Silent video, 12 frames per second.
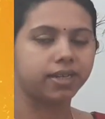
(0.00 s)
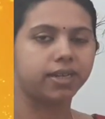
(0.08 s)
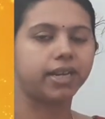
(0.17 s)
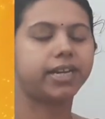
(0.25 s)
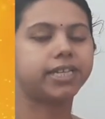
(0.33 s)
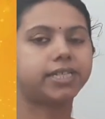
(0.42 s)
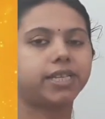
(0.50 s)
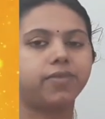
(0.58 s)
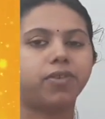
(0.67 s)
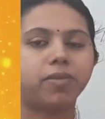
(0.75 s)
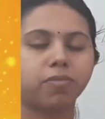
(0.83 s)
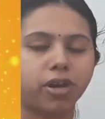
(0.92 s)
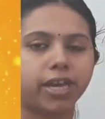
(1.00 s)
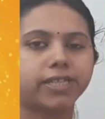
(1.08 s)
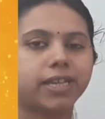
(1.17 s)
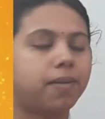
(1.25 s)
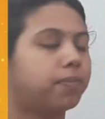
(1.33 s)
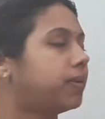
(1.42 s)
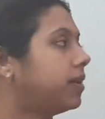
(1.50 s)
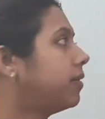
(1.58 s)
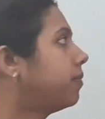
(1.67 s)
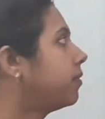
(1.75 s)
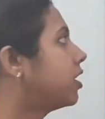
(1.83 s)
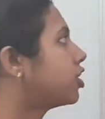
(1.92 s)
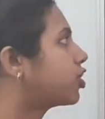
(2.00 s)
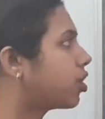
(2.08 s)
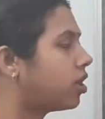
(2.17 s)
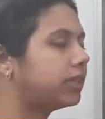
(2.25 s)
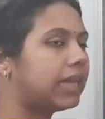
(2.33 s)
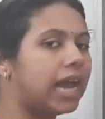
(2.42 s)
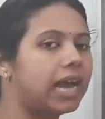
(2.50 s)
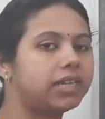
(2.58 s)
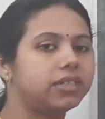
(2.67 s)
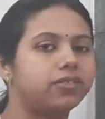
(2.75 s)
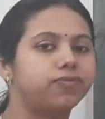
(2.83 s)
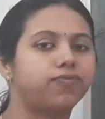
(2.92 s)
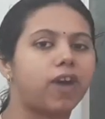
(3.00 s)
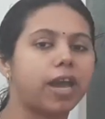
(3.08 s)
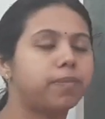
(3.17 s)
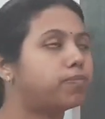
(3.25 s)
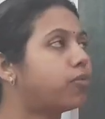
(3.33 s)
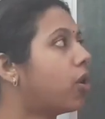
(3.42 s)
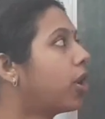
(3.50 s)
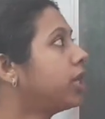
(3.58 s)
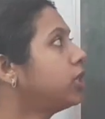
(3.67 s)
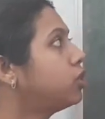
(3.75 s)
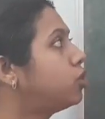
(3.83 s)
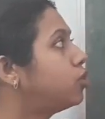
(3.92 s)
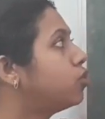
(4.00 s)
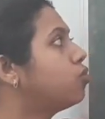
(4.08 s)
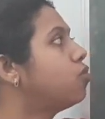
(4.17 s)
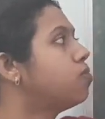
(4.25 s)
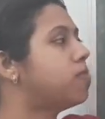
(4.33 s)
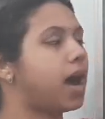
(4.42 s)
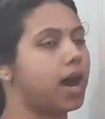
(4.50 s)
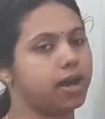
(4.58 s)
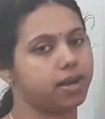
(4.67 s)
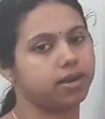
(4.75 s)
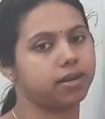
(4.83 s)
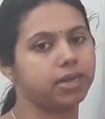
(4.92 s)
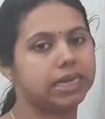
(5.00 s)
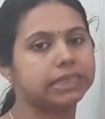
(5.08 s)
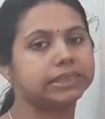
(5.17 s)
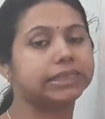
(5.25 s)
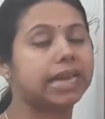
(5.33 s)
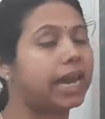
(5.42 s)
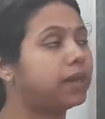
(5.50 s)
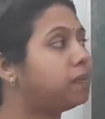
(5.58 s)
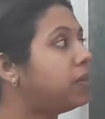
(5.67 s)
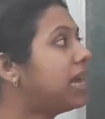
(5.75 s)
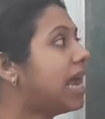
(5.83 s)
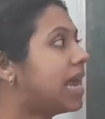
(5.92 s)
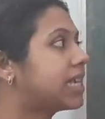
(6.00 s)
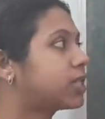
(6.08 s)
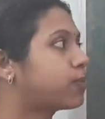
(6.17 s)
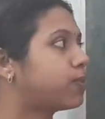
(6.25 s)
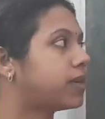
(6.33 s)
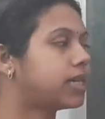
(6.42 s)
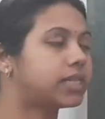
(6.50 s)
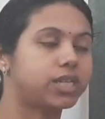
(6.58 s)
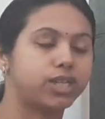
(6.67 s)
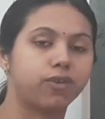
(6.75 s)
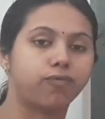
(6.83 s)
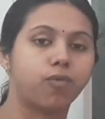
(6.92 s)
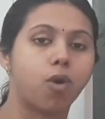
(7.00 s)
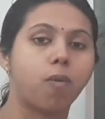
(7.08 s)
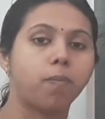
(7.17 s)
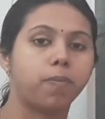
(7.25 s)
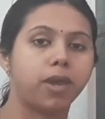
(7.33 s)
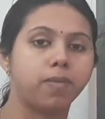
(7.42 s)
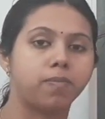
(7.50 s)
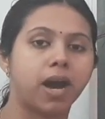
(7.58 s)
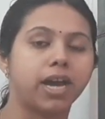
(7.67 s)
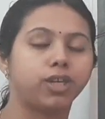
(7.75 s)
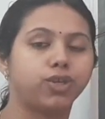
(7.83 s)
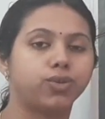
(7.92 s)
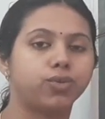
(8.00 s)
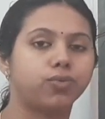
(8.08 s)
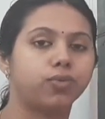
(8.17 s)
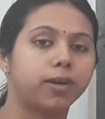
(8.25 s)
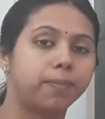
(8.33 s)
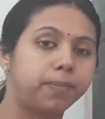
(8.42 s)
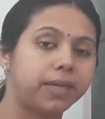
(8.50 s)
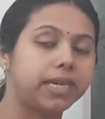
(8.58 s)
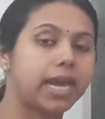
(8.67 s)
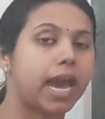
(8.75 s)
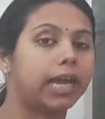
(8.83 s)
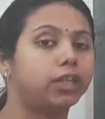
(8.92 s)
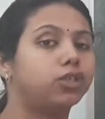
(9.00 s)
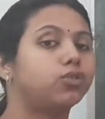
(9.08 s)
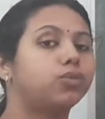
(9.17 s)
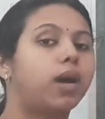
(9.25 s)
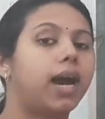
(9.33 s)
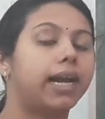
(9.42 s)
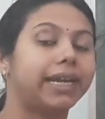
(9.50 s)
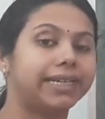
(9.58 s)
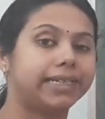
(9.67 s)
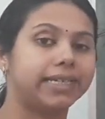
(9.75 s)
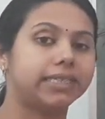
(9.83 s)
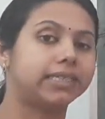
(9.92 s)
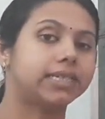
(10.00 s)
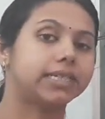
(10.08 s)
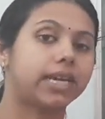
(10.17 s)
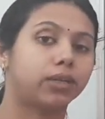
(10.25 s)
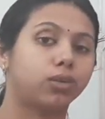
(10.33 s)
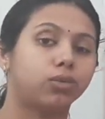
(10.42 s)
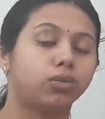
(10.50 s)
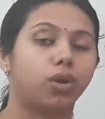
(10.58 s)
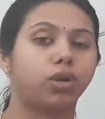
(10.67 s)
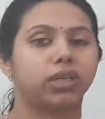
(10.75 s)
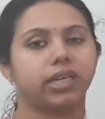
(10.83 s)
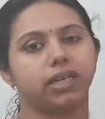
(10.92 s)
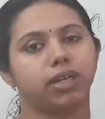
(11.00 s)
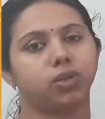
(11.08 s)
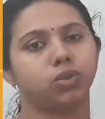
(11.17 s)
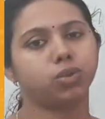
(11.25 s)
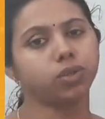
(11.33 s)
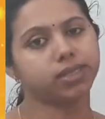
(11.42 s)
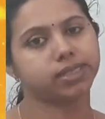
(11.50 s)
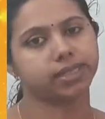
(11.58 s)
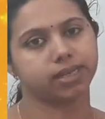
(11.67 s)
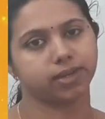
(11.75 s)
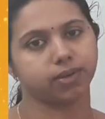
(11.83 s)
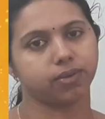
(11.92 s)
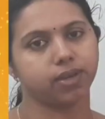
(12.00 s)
Let us see one more example. Show that 5.2 bar can be expressed in the form p by q, where p and q are integers and q not equal to 0.